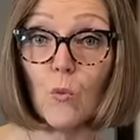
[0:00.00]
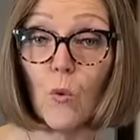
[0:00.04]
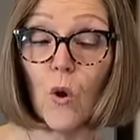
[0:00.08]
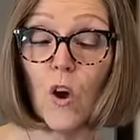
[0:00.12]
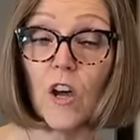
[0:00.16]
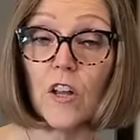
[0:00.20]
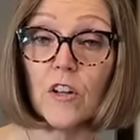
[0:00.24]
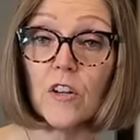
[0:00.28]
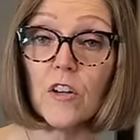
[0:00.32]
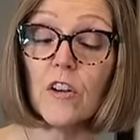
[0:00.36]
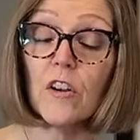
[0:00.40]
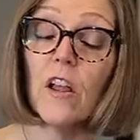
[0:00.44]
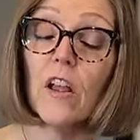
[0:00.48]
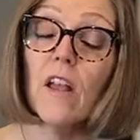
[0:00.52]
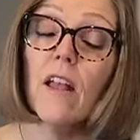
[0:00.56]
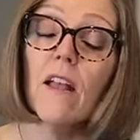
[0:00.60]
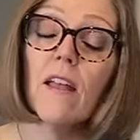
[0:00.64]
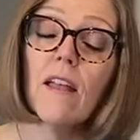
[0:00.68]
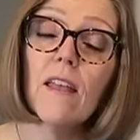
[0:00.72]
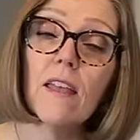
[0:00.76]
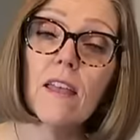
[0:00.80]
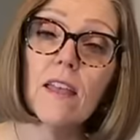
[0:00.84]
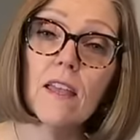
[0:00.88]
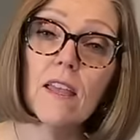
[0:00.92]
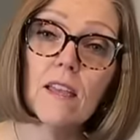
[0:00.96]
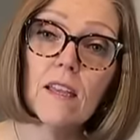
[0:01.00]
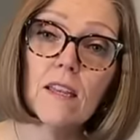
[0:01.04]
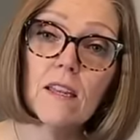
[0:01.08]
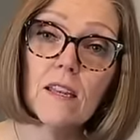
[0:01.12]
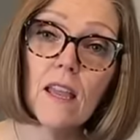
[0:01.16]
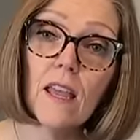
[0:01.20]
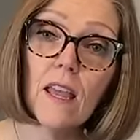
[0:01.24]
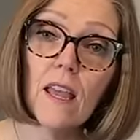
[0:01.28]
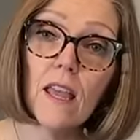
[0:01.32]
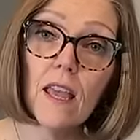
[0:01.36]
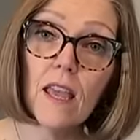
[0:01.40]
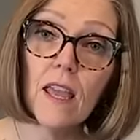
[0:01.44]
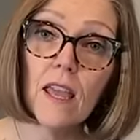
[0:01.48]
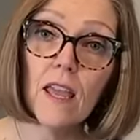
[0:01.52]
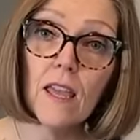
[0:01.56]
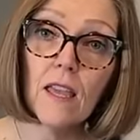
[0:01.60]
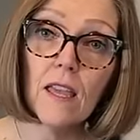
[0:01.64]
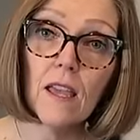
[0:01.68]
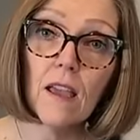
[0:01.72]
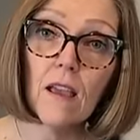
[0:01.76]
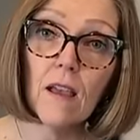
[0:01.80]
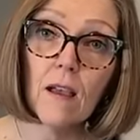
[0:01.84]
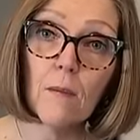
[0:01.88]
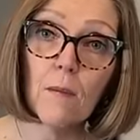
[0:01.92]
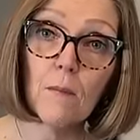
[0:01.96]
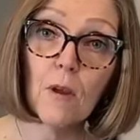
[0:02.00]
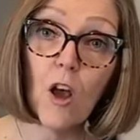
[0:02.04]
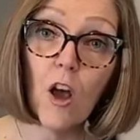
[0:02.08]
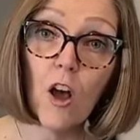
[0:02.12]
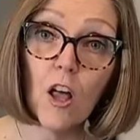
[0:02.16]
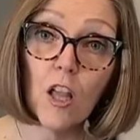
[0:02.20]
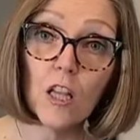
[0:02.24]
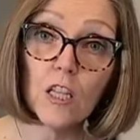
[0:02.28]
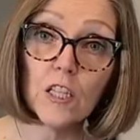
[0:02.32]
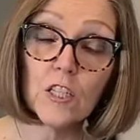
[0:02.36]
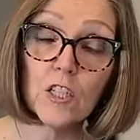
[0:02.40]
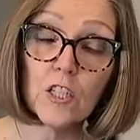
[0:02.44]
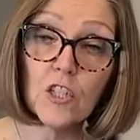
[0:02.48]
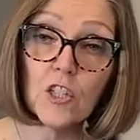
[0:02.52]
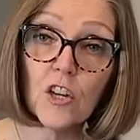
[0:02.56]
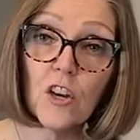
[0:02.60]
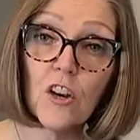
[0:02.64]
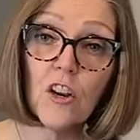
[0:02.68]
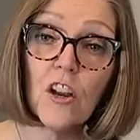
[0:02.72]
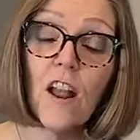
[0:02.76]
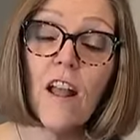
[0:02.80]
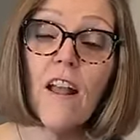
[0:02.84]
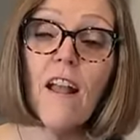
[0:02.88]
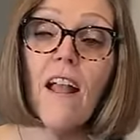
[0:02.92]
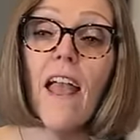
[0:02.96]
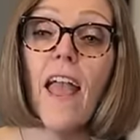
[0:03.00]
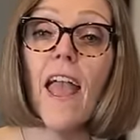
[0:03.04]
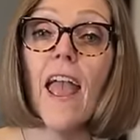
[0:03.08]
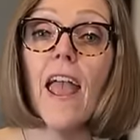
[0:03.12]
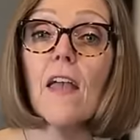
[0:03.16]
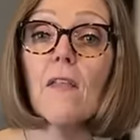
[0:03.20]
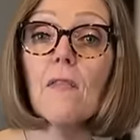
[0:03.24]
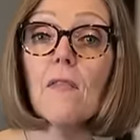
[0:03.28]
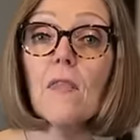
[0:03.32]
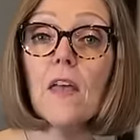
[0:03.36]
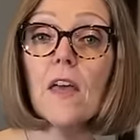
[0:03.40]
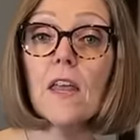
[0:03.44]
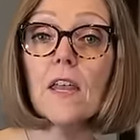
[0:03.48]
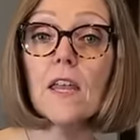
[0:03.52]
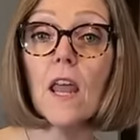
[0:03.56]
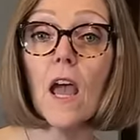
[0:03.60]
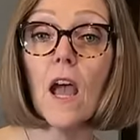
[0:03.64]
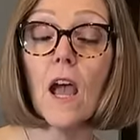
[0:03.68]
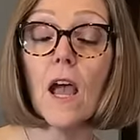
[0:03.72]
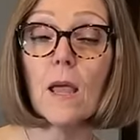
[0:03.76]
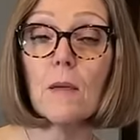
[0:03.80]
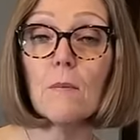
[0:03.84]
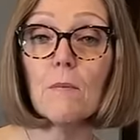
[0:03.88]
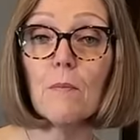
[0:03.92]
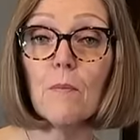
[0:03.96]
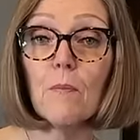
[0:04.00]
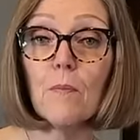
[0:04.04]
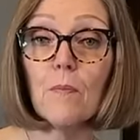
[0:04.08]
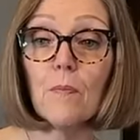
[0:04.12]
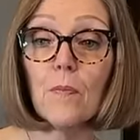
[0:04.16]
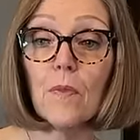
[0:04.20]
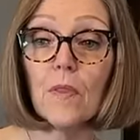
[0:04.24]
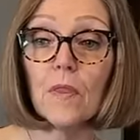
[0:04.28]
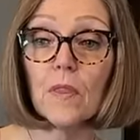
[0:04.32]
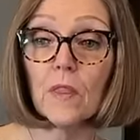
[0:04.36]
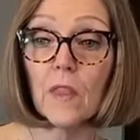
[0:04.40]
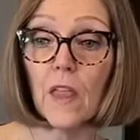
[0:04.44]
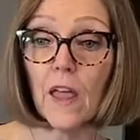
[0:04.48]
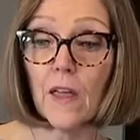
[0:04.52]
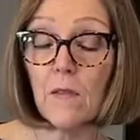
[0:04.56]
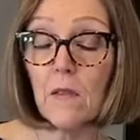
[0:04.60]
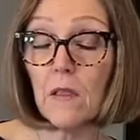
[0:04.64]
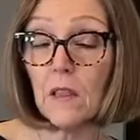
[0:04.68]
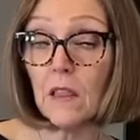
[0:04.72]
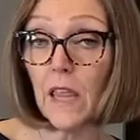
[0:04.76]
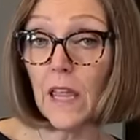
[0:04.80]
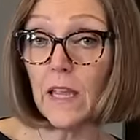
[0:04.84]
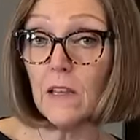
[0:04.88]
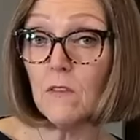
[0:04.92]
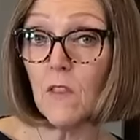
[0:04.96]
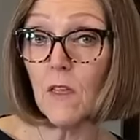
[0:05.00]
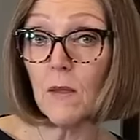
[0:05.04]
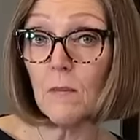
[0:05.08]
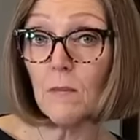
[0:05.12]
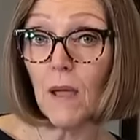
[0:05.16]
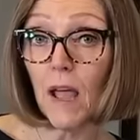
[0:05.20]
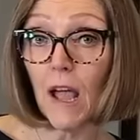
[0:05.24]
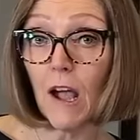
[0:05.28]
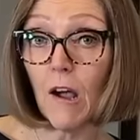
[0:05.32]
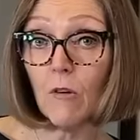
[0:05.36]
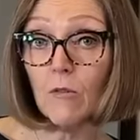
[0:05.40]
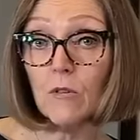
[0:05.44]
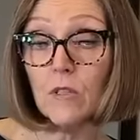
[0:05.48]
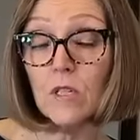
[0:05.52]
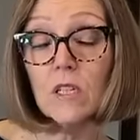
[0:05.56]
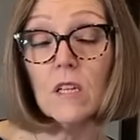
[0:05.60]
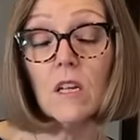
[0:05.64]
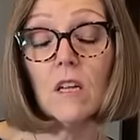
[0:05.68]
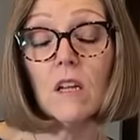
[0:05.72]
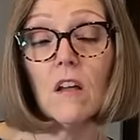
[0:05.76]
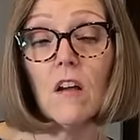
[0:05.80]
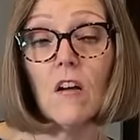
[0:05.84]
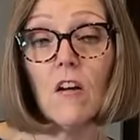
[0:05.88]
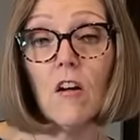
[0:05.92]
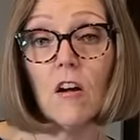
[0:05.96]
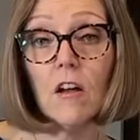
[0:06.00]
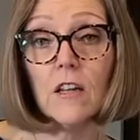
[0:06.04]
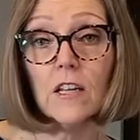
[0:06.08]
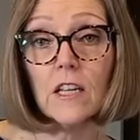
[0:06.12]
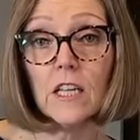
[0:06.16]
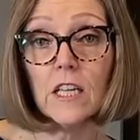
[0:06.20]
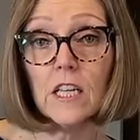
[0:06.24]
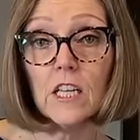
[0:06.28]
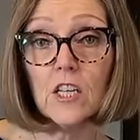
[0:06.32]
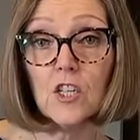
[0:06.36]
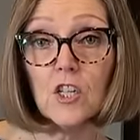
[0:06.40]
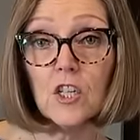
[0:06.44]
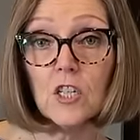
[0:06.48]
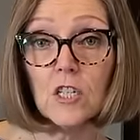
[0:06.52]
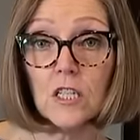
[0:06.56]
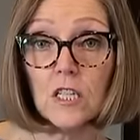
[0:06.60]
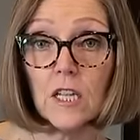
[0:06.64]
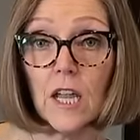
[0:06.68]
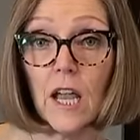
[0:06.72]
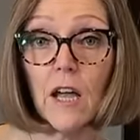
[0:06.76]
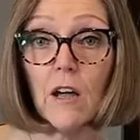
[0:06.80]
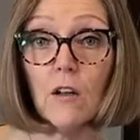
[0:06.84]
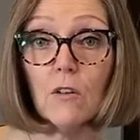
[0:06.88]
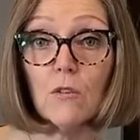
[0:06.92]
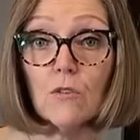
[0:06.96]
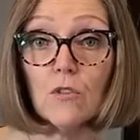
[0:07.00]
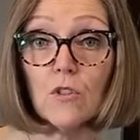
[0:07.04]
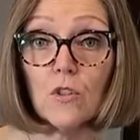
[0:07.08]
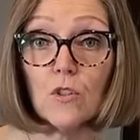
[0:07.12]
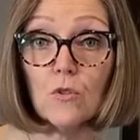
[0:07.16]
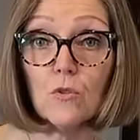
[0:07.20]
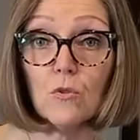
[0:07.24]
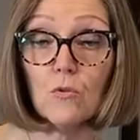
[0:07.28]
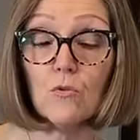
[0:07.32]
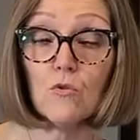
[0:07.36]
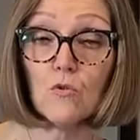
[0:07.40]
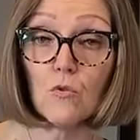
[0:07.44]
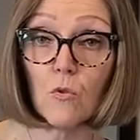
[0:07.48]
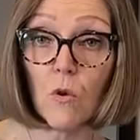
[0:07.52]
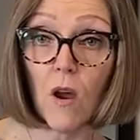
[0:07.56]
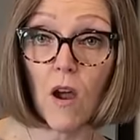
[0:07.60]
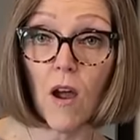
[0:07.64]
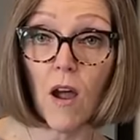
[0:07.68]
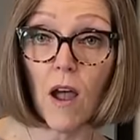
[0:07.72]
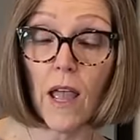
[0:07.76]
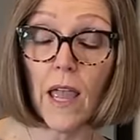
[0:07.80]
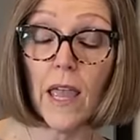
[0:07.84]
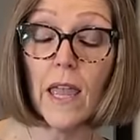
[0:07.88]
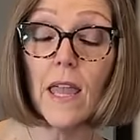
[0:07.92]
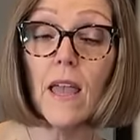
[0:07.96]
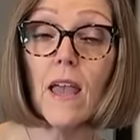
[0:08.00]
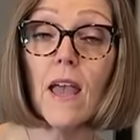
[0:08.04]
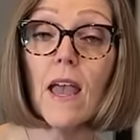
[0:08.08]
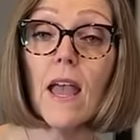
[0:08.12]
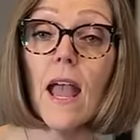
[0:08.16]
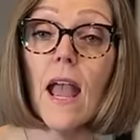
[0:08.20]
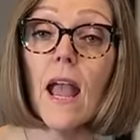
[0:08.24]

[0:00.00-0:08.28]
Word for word: water in a colander. And then I laid them out on a kitchen towel to dry.